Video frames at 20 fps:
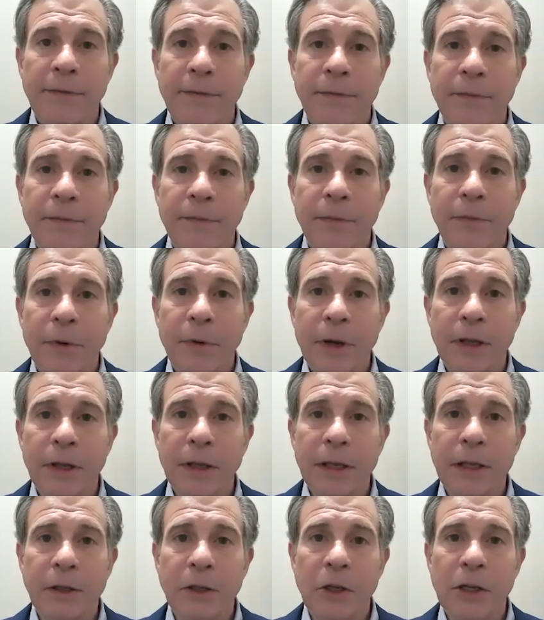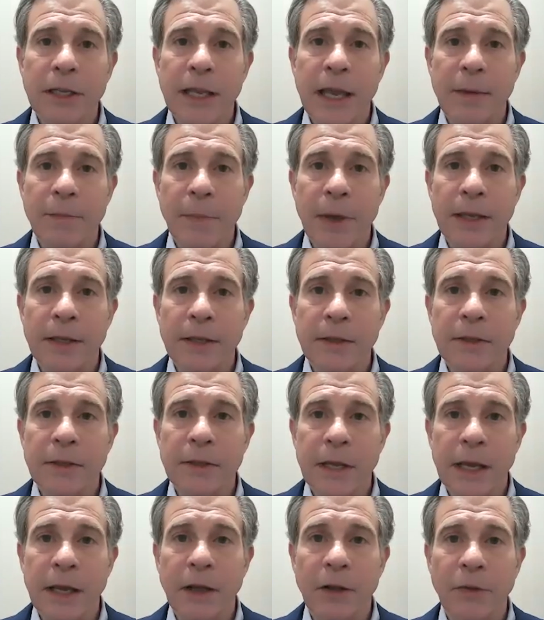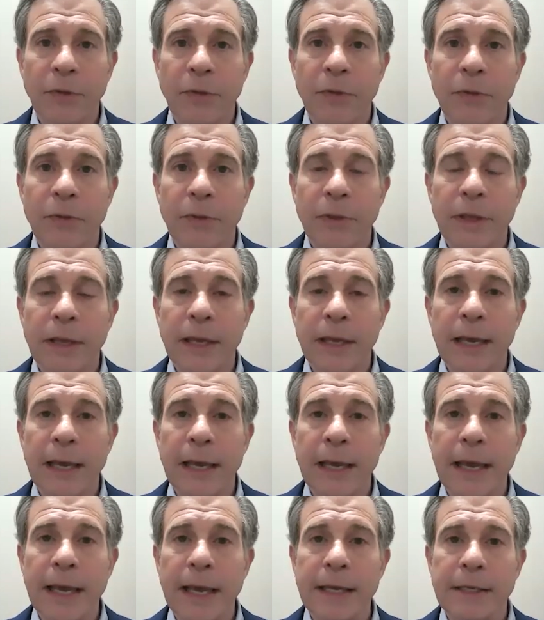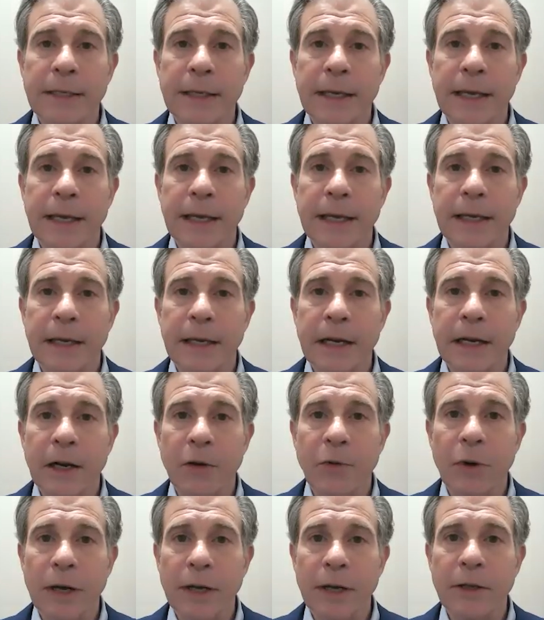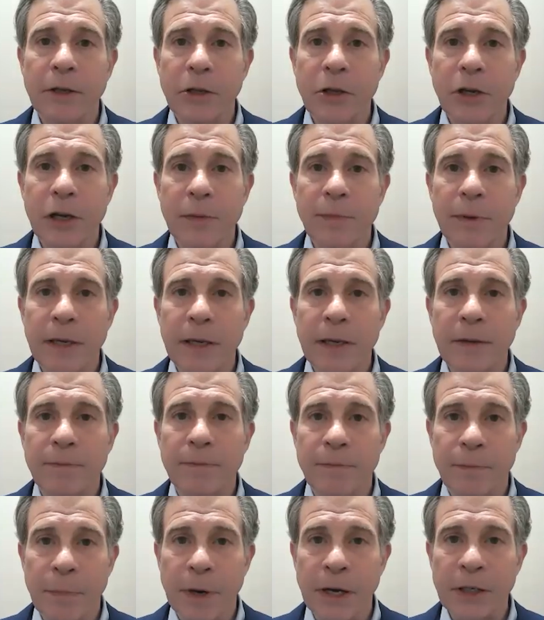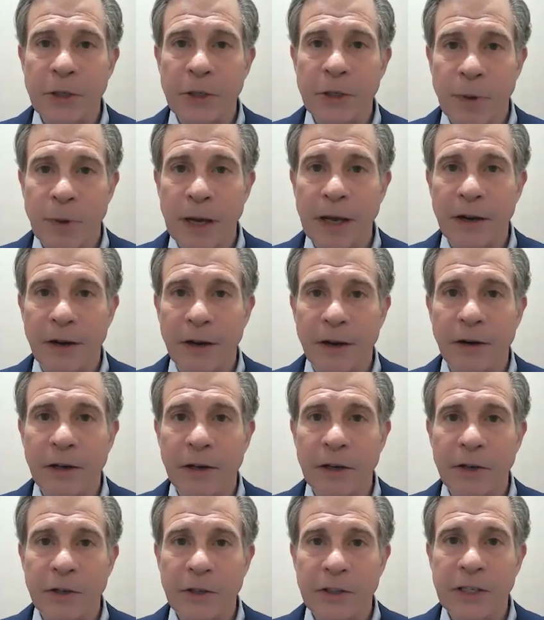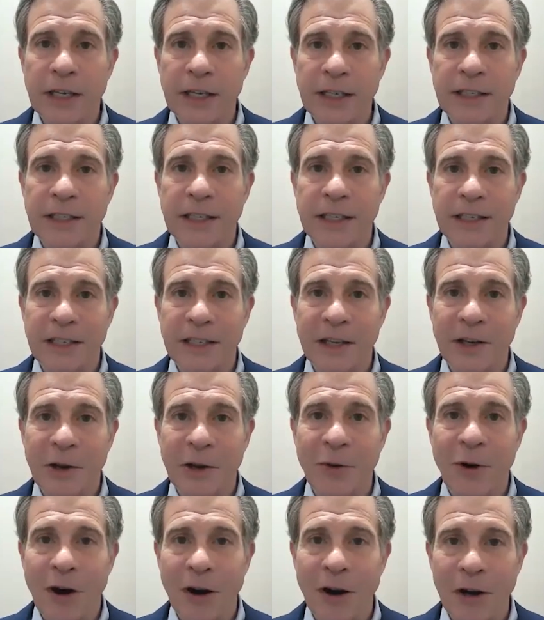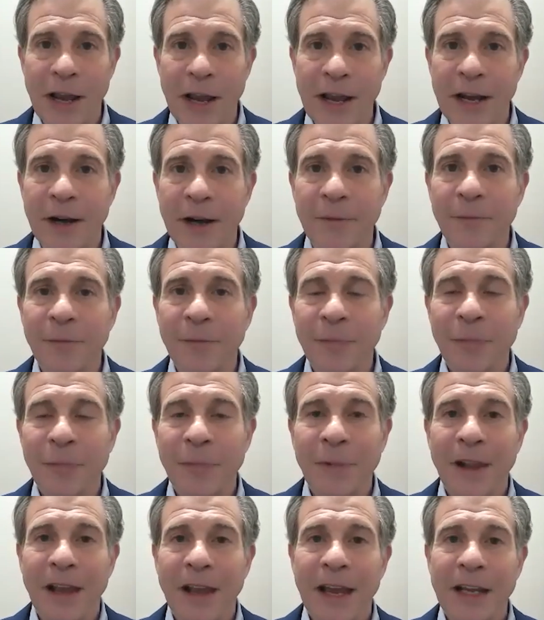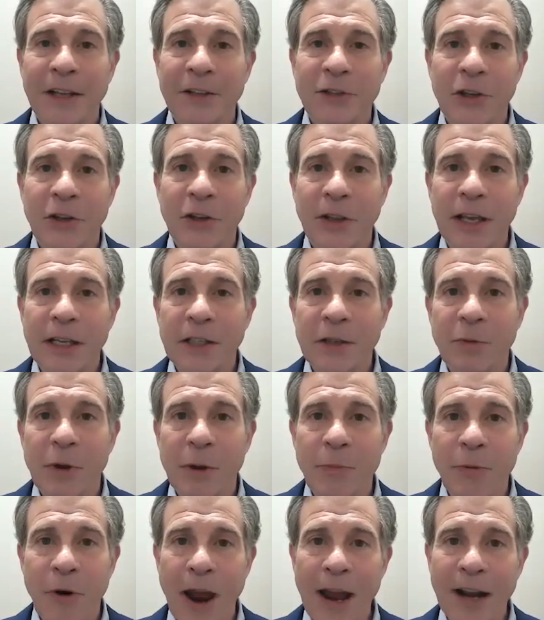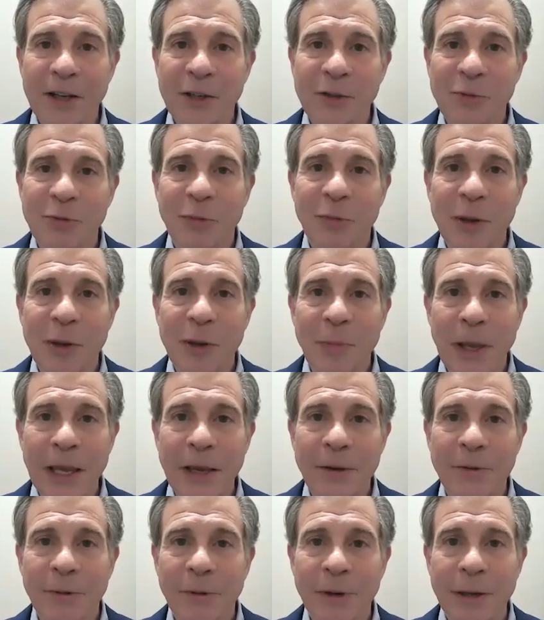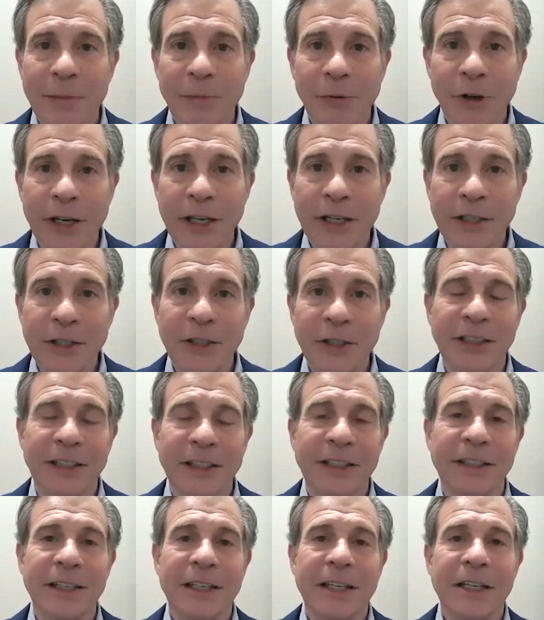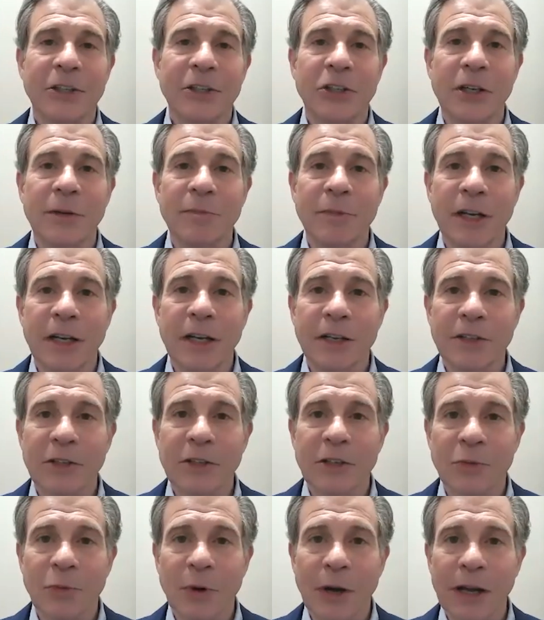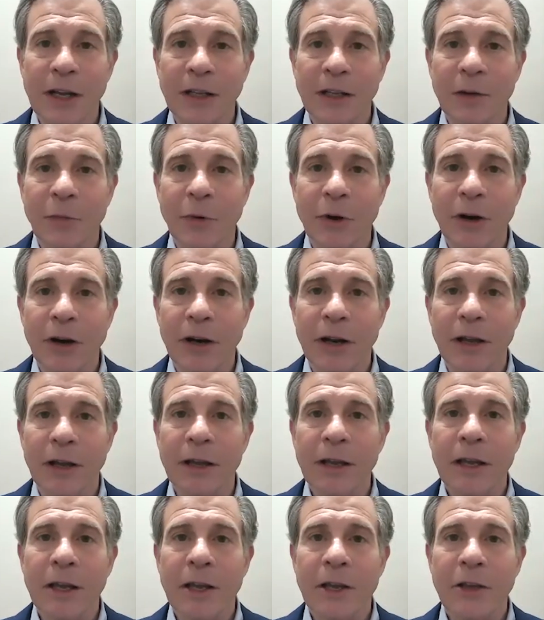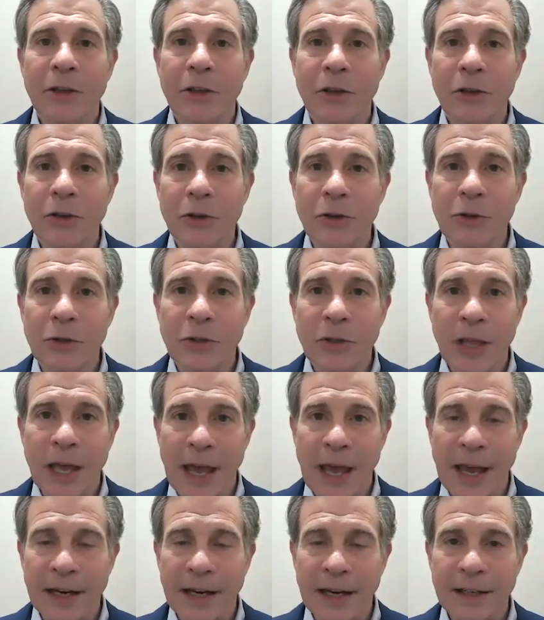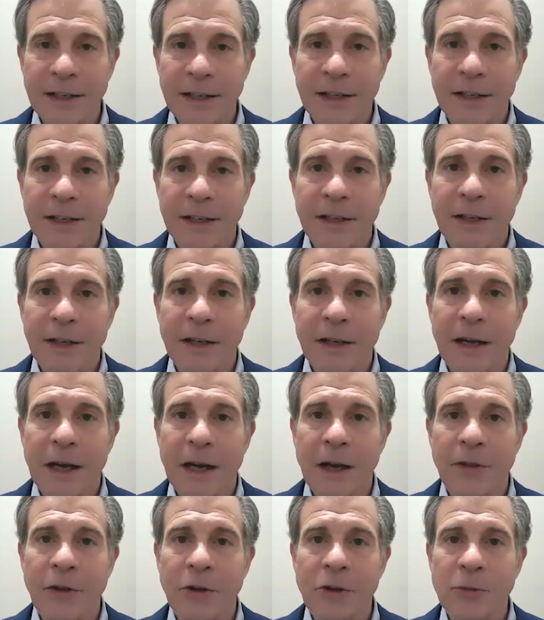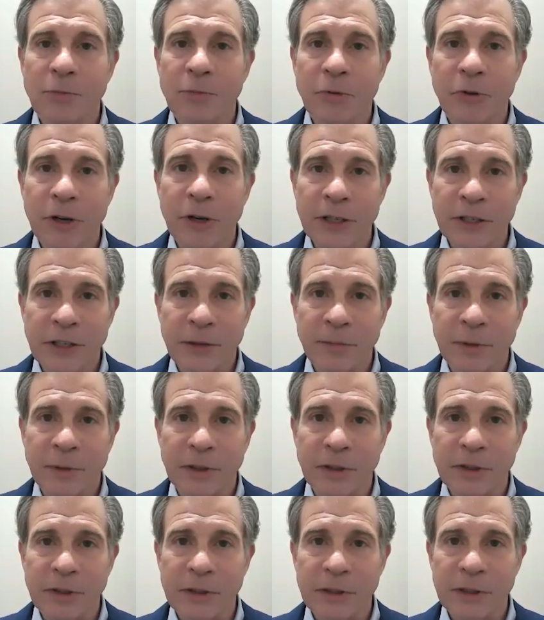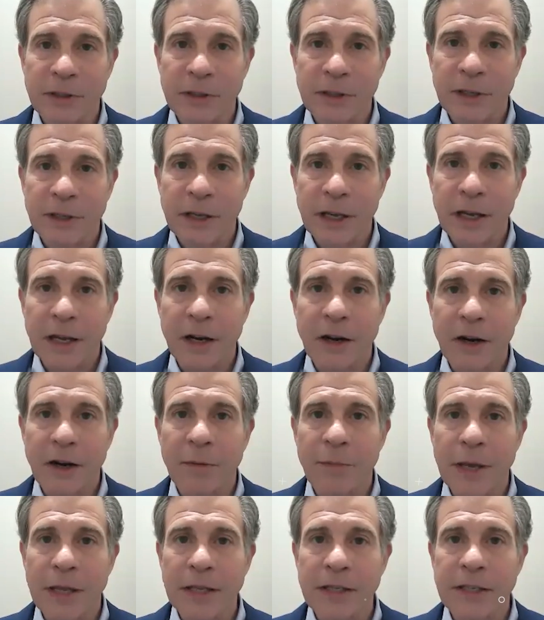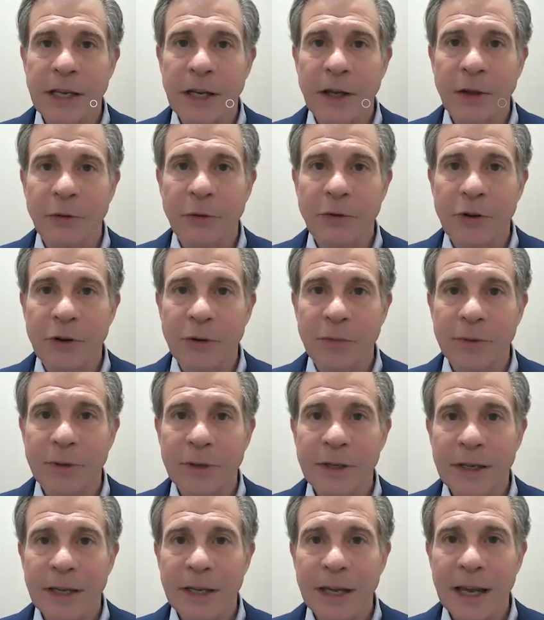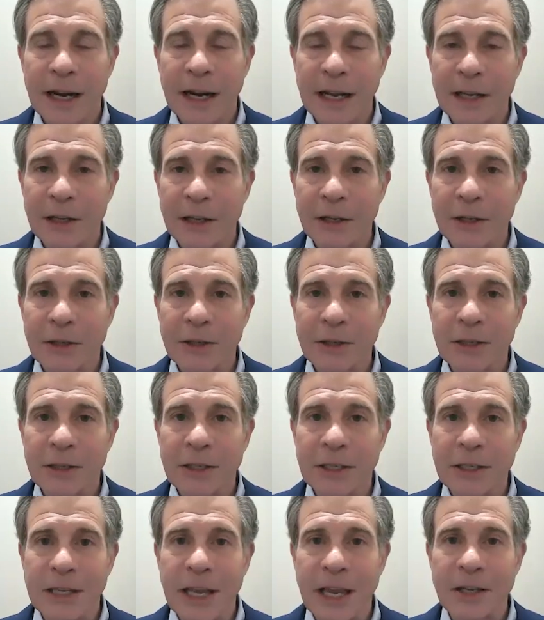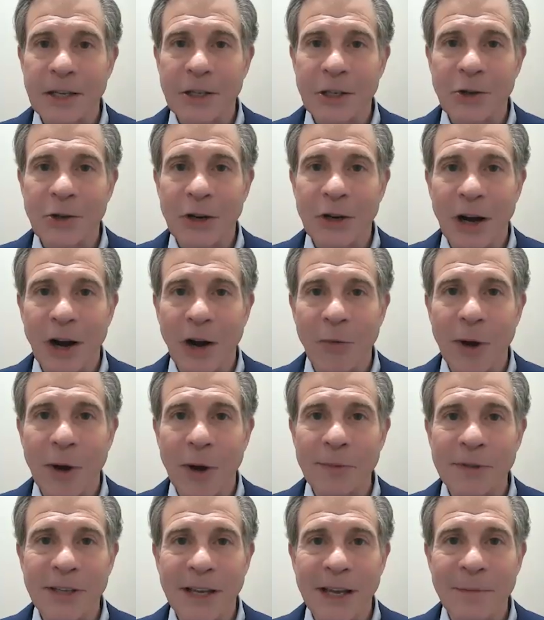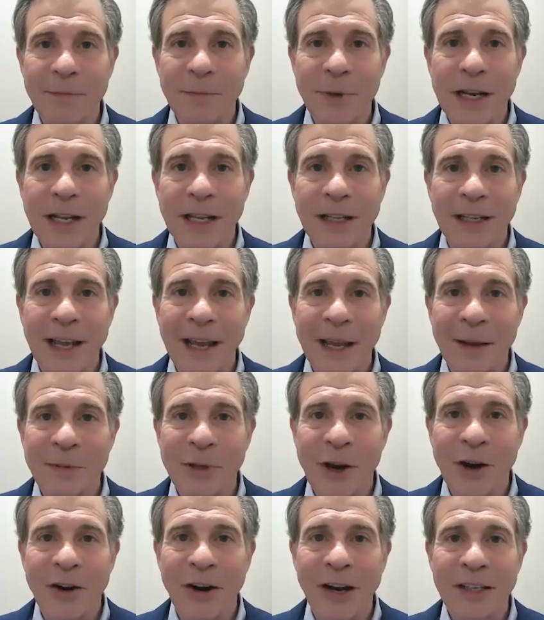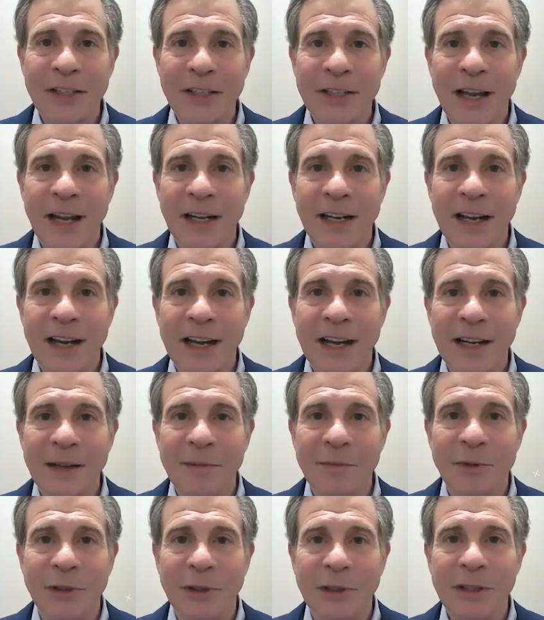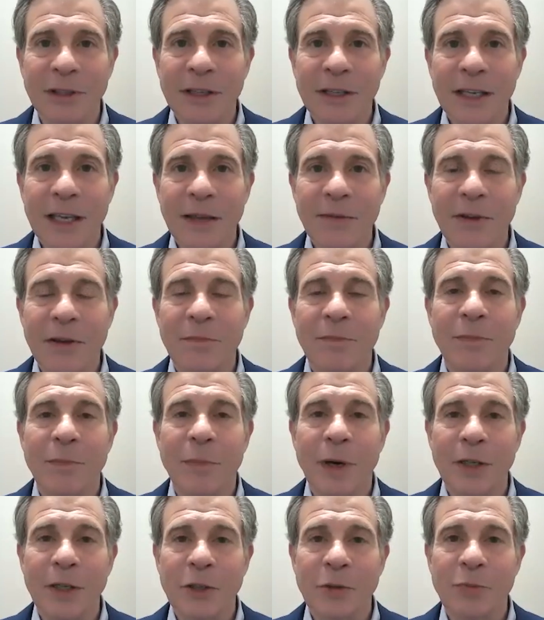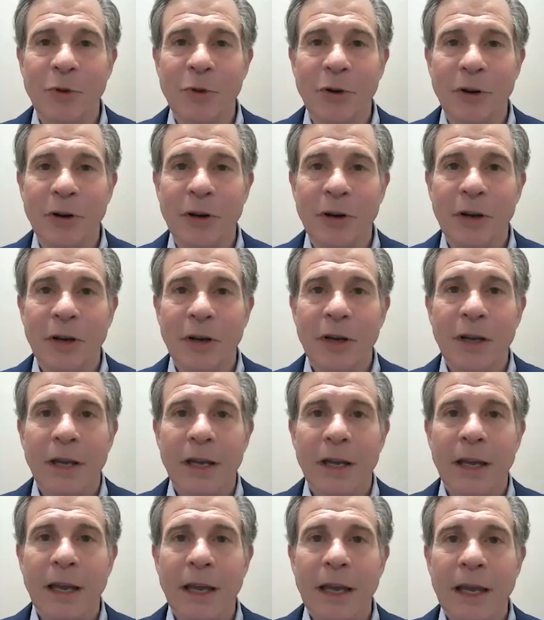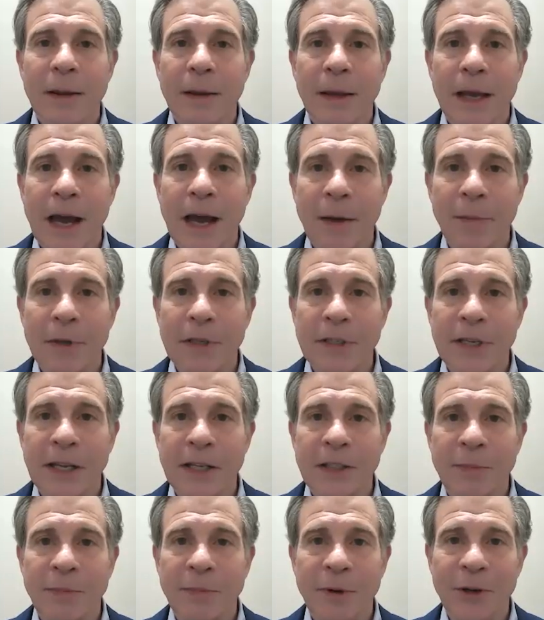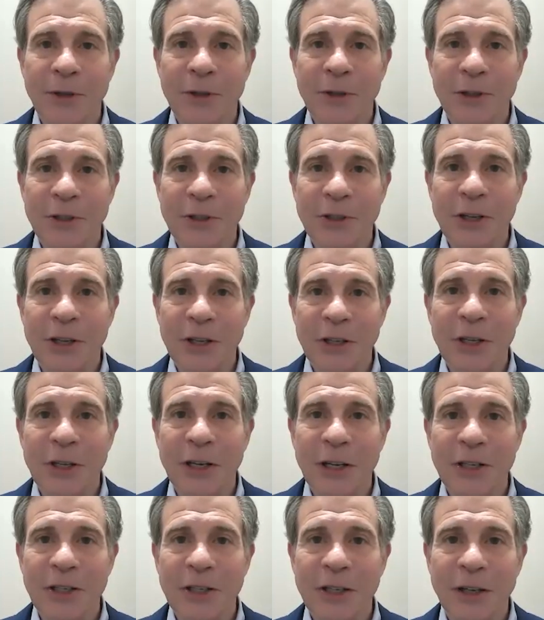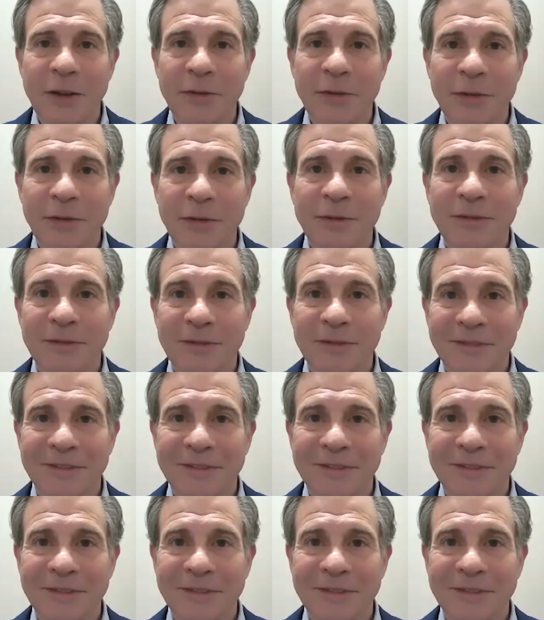have really looked at men's health as you could be much better in your 60s than you are now. And so we practice what we preach, and Jim does as well. And we're going to use those principles in our men's health group. And you stay tuned on our website, Pdlabsrx.com. We'll give you much more common sense approaches to this initiative.